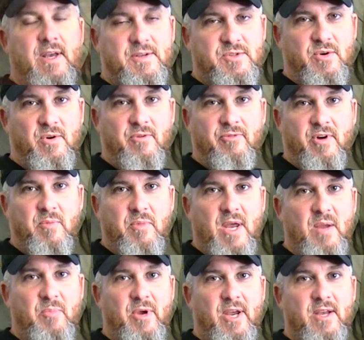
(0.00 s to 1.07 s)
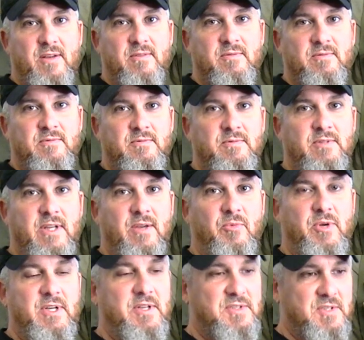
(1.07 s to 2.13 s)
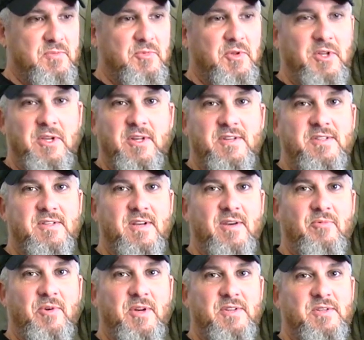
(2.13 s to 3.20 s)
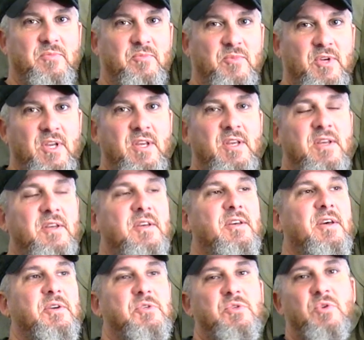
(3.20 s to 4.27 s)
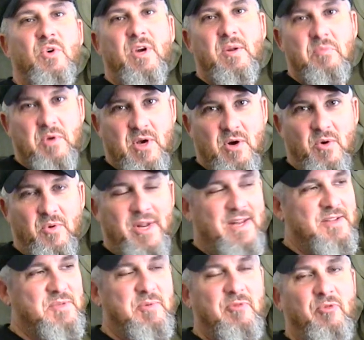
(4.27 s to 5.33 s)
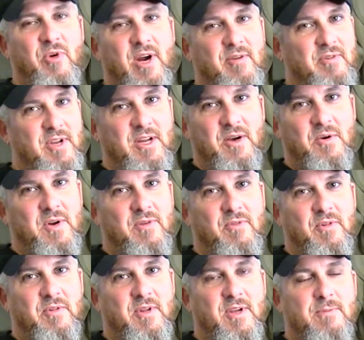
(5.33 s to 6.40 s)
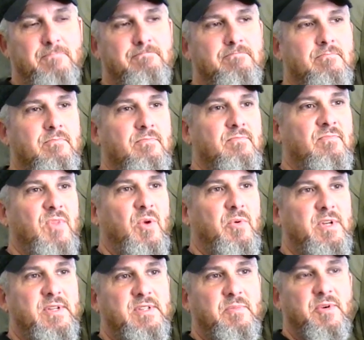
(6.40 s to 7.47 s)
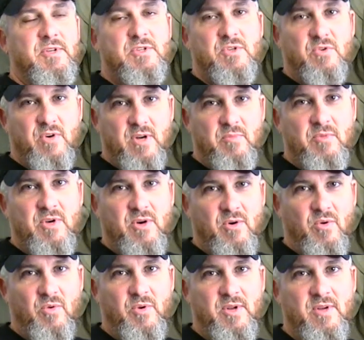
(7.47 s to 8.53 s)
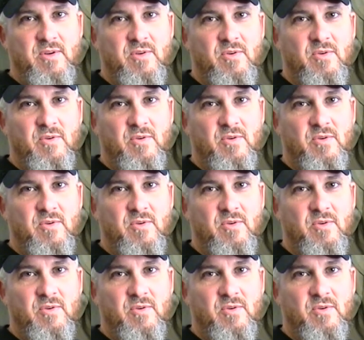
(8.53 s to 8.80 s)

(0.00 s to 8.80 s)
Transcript: external frame backpack. And we did some really good stuff. We did some extreme cold. Like this before I videoed everything. We did some extreme cold